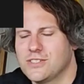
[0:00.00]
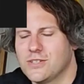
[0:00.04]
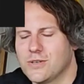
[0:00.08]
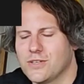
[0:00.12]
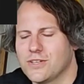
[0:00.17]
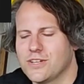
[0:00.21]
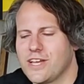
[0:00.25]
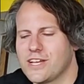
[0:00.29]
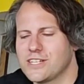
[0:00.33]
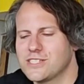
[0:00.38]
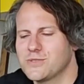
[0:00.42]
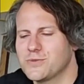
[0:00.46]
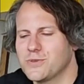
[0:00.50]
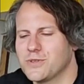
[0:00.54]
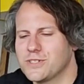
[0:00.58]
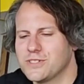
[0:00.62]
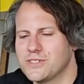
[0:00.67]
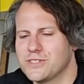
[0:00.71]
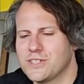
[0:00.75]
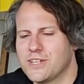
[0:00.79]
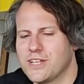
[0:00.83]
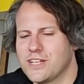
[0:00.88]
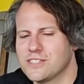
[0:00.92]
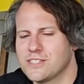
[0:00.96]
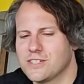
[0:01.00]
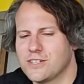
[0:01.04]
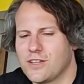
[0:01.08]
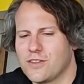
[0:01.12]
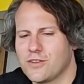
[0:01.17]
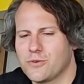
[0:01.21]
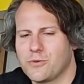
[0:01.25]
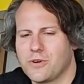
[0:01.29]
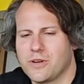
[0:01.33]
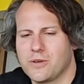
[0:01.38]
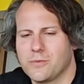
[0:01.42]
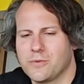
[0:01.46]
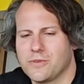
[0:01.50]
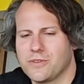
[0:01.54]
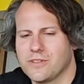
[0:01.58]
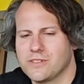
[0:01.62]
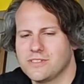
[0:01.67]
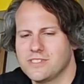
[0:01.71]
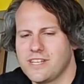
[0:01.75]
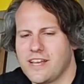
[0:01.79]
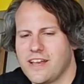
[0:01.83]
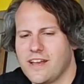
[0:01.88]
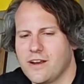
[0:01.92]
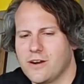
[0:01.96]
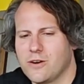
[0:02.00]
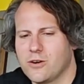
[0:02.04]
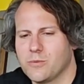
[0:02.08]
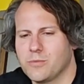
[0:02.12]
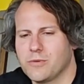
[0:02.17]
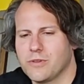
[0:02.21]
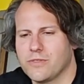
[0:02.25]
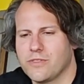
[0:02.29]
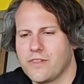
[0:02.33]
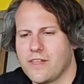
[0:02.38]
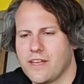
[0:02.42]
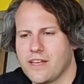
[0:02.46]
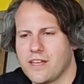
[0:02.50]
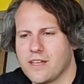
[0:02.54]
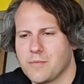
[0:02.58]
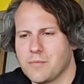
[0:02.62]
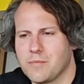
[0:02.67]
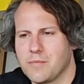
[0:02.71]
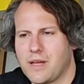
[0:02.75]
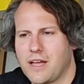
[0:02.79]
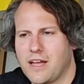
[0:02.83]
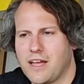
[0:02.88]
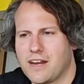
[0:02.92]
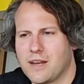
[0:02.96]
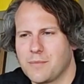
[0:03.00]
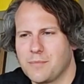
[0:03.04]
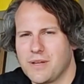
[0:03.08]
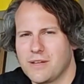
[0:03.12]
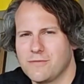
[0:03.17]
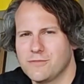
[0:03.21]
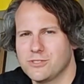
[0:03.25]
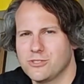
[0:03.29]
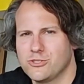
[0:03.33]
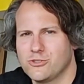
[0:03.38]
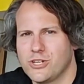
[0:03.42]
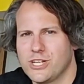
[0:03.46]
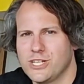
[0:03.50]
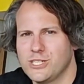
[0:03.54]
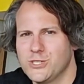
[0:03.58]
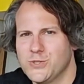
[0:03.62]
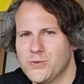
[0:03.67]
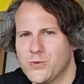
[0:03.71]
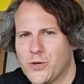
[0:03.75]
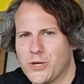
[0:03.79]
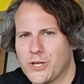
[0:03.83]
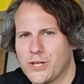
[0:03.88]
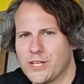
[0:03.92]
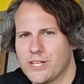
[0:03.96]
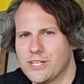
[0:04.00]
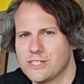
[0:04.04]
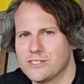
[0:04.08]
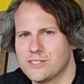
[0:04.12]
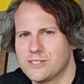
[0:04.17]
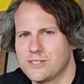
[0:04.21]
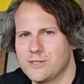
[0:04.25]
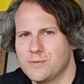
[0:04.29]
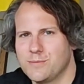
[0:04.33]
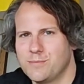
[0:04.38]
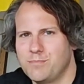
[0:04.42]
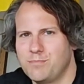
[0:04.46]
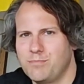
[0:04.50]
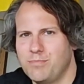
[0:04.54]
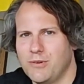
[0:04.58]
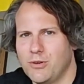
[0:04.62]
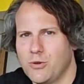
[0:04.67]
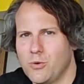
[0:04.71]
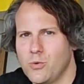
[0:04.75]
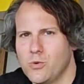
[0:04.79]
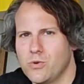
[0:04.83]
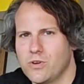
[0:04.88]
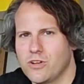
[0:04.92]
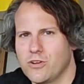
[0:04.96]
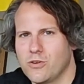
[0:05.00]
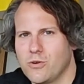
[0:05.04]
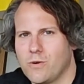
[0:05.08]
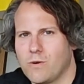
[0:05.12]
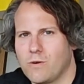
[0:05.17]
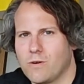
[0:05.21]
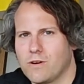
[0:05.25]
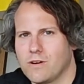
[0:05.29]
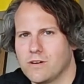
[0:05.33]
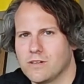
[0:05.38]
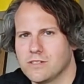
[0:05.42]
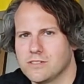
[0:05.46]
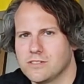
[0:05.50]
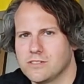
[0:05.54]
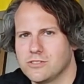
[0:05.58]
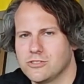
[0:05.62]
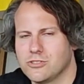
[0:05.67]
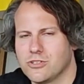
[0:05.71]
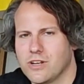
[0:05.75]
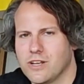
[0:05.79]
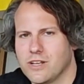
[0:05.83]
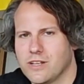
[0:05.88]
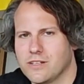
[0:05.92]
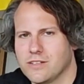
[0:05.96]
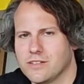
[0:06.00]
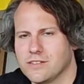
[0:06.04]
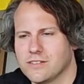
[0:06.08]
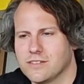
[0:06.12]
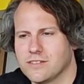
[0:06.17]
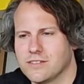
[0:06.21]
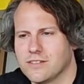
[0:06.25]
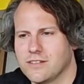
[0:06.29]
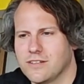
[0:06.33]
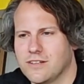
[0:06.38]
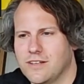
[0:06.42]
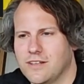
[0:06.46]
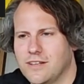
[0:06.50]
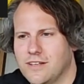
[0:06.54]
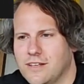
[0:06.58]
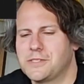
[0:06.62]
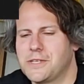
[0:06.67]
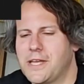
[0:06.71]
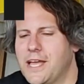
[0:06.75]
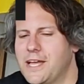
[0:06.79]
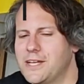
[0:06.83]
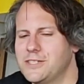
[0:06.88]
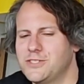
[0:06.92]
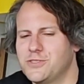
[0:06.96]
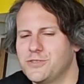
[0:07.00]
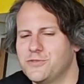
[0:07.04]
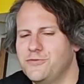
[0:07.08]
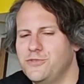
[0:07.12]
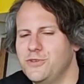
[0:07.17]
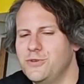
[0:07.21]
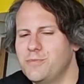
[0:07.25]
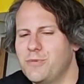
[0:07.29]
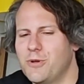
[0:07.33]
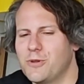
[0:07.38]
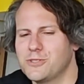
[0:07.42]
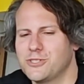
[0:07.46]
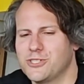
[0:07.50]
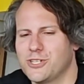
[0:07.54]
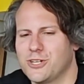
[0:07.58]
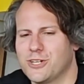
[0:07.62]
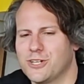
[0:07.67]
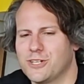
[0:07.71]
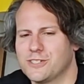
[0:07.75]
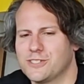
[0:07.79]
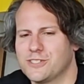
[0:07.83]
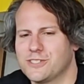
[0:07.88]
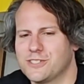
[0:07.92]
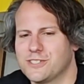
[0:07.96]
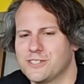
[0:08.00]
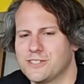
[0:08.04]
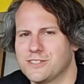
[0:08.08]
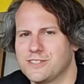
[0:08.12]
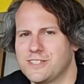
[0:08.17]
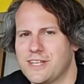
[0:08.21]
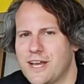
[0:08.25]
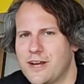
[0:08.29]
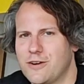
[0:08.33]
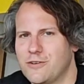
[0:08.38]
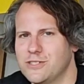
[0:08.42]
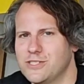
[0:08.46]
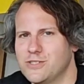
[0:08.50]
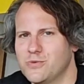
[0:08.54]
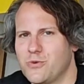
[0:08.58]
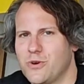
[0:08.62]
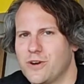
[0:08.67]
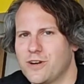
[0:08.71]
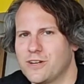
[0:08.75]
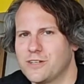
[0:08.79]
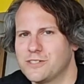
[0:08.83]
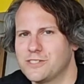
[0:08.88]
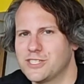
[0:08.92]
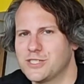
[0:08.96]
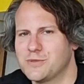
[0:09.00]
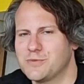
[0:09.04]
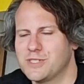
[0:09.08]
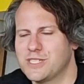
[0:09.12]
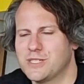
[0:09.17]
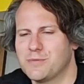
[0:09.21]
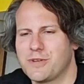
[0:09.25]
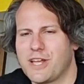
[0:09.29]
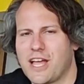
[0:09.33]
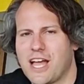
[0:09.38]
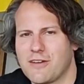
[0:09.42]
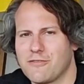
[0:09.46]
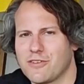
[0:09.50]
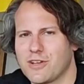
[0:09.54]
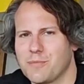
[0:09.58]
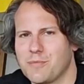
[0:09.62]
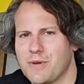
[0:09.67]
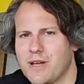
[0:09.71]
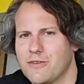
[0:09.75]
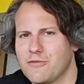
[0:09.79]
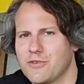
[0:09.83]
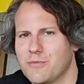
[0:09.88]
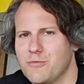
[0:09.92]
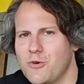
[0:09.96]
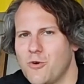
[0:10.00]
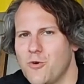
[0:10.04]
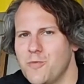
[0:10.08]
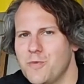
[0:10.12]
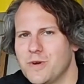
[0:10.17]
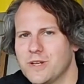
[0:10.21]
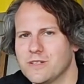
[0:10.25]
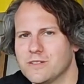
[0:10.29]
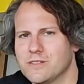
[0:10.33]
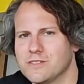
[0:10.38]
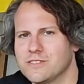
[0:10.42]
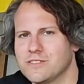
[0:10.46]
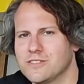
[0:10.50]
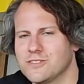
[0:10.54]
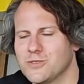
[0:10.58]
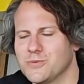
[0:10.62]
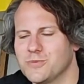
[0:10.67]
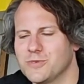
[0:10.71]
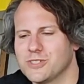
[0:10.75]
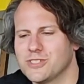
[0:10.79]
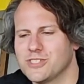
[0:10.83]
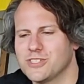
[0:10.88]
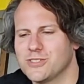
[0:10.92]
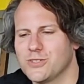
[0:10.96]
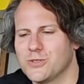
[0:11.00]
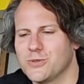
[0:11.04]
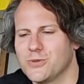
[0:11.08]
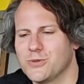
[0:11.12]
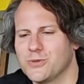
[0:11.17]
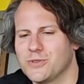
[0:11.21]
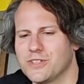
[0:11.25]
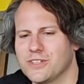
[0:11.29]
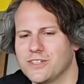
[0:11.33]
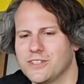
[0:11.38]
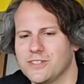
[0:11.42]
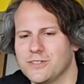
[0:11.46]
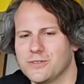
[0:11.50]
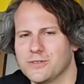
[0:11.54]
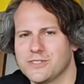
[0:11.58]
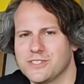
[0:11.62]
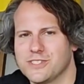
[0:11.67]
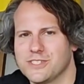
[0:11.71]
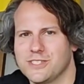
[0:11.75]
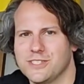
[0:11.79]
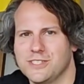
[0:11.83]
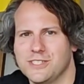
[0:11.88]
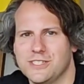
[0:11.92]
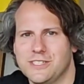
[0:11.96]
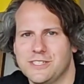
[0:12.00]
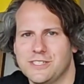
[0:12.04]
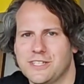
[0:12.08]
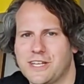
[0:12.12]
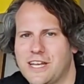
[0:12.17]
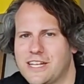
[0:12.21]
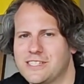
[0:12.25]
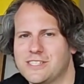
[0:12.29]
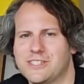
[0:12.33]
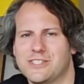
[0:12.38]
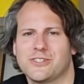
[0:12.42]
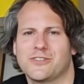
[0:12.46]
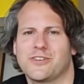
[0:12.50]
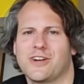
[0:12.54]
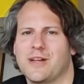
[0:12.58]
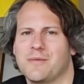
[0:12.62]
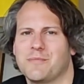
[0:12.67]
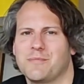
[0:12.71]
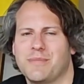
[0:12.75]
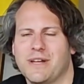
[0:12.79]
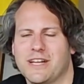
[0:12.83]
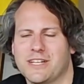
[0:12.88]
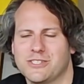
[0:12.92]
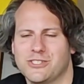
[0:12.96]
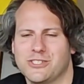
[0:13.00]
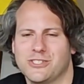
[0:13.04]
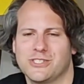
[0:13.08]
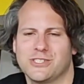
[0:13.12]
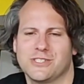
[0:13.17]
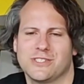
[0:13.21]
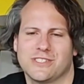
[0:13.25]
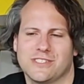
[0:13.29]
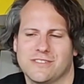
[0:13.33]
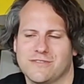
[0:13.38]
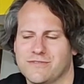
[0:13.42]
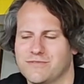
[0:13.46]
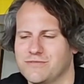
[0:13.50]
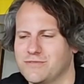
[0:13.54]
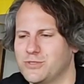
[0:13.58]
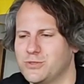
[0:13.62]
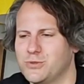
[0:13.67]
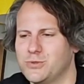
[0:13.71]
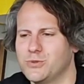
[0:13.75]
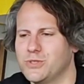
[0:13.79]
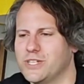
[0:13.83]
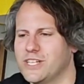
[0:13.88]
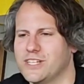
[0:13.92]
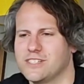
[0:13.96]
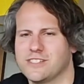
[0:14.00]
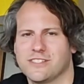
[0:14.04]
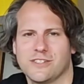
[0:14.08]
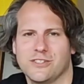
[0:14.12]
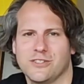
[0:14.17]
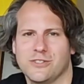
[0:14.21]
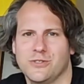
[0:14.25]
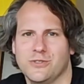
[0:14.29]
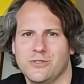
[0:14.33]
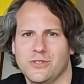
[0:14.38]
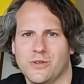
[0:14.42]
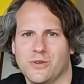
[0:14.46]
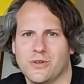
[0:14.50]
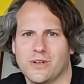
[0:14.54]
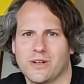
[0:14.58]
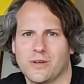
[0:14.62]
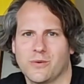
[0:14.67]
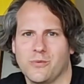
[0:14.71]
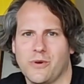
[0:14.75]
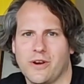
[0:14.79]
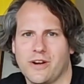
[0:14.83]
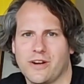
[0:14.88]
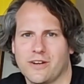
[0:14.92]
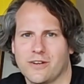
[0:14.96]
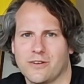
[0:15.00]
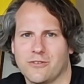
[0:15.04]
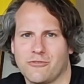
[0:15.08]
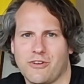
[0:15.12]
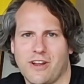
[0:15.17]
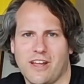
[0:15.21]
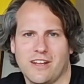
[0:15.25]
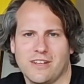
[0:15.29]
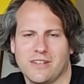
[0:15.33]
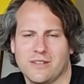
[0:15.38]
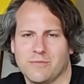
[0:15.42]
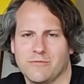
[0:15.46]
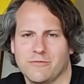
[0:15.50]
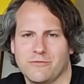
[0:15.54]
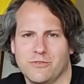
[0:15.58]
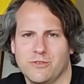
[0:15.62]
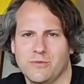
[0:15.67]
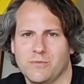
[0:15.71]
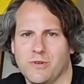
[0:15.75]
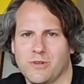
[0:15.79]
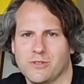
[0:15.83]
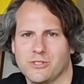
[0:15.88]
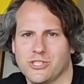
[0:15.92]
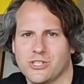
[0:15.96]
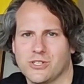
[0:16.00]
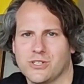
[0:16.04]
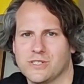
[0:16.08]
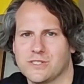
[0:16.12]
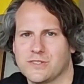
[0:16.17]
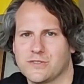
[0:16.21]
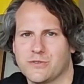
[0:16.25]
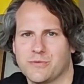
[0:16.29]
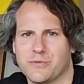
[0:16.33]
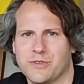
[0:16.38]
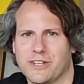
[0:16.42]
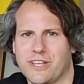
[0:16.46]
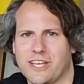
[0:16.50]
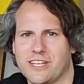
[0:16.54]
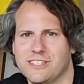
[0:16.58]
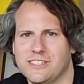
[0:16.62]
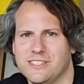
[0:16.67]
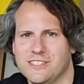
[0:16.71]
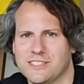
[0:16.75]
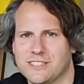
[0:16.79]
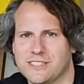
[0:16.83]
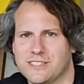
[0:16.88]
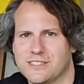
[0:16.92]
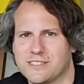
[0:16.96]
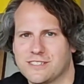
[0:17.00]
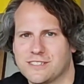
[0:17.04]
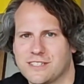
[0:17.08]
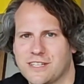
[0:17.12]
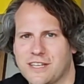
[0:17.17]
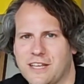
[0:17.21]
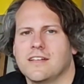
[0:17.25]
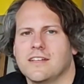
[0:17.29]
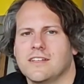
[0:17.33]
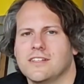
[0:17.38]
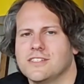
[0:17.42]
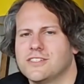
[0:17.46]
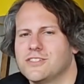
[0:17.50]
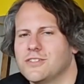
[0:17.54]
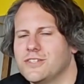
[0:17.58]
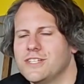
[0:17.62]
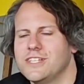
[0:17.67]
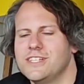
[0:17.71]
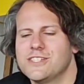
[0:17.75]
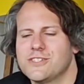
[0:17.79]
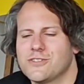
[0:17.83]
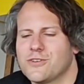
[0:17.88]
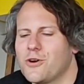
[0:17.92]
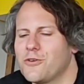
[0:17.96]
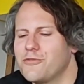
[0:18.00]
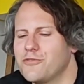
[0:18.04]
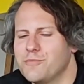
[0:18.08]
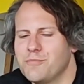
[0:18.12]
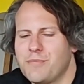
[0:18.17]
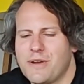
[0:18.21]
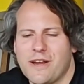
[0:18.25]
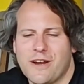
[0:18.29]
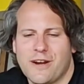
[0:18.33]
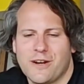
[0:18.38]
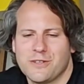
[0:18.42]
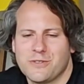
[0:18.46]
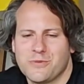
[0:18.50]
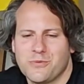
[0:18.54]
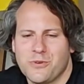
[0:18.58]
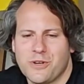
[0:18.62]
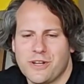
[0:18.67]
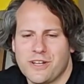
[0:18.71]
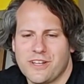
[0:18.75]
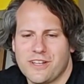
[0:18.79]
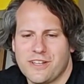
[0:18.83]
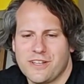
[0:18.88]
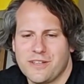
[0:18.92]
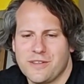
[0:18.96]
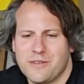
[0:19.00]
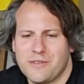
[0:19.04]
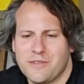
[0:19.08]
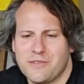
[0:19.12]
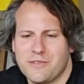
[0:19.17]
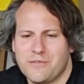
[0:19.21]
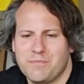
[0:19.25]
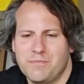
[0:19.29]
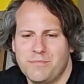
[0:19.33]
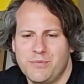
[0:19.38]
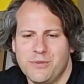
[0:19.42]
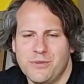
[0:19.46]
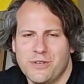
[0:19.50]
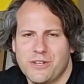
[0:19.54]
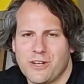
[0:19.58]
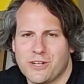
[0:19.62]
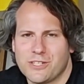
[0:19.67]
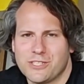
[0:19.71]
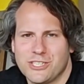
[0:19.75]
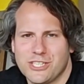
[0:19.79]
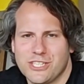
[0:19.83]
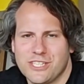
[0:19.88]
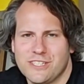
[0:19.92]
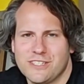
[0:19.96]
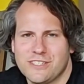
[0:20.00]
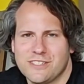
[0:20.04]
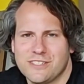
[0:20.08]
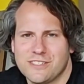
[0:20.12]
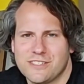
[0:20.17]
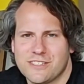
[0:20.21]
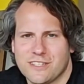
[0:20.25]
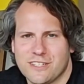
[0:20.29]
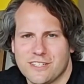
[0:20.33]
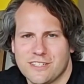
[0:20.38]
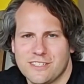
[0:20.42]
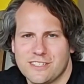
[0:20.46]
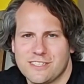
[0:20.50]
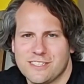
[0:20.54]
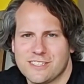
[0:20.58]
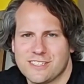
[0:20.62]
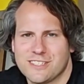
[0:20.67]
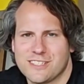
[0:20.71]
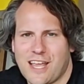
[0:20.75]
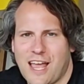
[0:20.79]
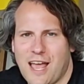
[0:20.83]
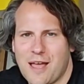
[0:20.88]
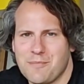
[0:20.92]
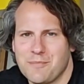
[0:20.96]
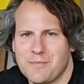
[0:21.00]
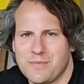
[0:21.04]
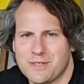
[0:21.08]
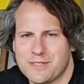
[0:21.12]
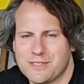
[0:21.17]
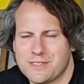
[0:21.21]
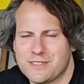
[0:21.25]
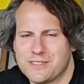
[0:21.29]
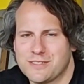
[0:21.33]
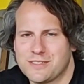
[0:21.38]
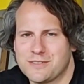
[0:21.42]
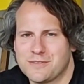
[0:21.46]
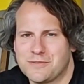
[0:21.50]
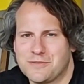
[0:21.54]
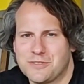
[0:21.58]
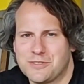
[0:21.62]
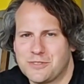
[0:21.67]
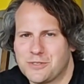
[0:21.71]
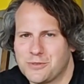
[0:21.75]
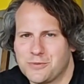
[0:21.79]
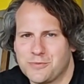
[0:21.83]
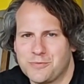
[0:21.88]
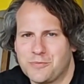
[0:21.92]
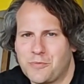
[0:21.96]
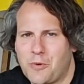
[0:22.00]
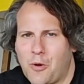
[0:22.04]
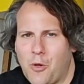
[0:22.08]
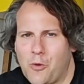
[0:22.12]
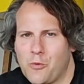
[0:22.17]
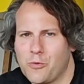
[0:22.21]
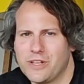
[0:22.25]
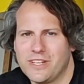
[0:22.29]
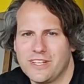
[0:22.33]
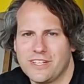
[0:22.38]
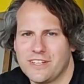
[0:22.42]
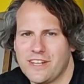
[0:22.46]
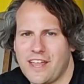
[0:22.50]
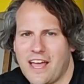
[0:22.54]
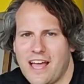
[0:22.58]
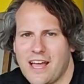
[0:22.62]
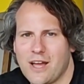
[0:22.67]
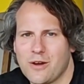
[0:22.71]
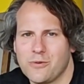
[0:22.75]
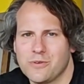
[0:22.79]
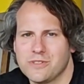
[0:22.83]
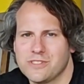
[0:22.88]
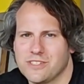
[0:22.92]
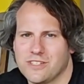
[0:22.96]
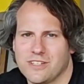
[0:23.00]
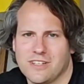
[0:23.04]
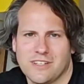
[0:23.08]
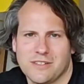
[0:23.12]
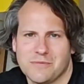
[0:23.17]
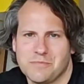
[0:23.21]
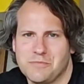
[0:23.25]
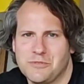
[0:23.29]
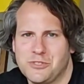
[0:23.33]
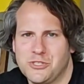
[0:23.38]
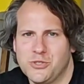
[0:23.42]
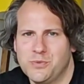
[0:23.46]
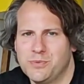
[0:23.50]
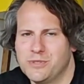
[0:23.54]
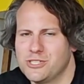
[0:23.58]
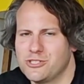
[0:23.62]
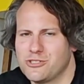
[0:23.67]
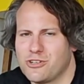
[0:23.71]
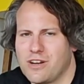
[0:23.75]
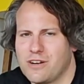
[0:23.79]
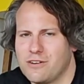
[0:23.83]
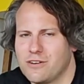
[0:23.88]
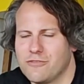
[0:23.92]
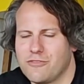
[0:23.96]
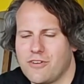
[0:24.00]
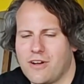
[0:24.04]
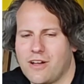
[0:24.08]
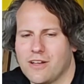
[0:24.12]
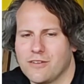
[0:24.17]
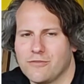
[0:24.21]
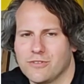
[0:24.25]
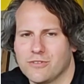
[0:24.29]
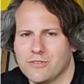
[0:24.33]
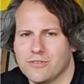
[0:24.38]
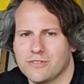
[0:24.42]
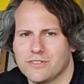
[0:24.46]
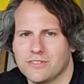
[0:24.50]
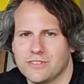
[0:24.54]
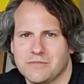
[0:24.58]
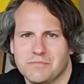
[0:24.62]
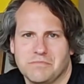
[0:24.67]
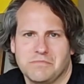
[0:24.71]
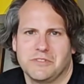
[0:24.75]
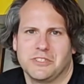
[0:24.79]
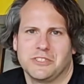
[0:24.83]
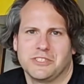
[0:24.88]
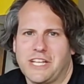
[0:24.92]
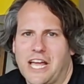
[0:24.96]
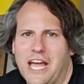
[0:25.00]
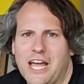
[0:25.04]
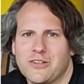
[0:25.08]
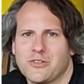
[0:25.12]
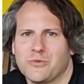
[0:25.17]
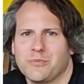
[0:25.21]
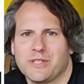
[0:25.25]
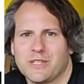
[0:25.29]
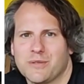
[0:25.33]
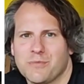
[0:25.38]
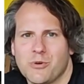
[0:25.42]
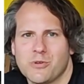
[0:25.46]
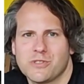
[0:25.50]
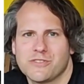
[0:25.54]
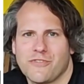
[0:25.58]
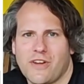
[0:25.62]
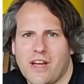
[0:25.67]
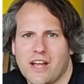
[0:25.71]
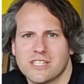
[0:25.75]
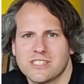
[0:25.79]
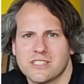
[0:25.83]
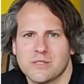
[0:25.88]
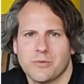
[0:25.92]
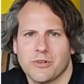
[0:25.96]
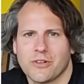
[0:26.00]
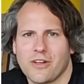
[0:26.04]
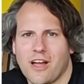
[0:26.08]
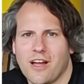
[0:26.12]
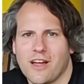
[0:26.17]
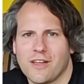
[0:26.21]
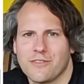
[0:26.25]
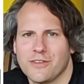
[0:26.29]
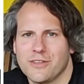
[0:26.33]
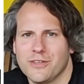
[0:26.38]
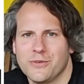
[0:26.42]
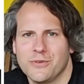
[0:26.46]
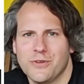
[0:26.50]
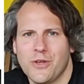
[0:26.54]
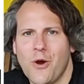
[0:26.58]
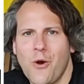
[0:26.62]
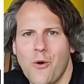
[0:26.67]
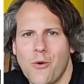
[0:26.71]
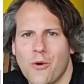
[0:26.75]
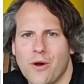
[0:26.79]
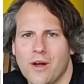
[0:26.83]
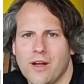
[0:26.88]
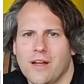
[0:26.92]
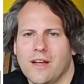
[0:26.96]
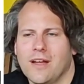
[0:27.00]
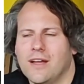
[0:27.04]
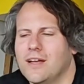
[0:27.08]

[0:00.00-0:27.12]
So the next one is another one with a terrible name and a bit of a strange one. It's Blokecore. So yeah, so football shirts and terrace wear seems to be having a bit of a moment. So much so that you'll see Instagram pictures of cool kids in New York wearing random football shirts from the 90s. so these are often paired with bootcut jeans and Adidas Sambas. So all we need now is a Superdry revival, and your dad will be the most fashionable guy that you know.